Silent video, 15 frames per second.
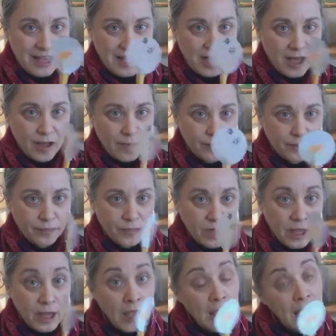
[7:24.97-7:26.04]
And
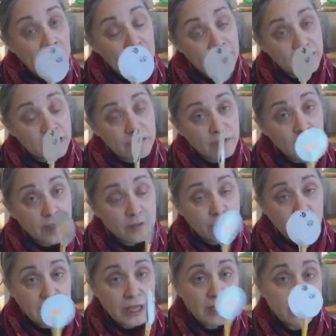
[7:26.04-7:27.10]
if, like
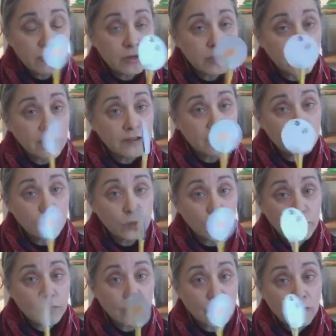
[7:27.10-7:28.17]
me, you're looking
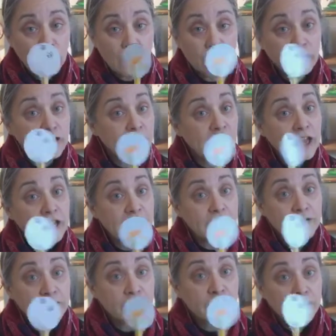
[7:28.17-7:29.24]
towards the
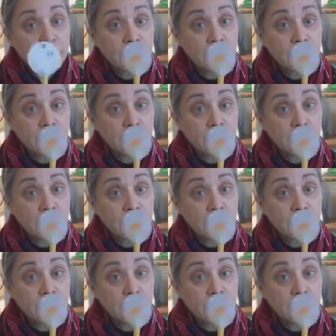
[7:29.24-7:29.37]
days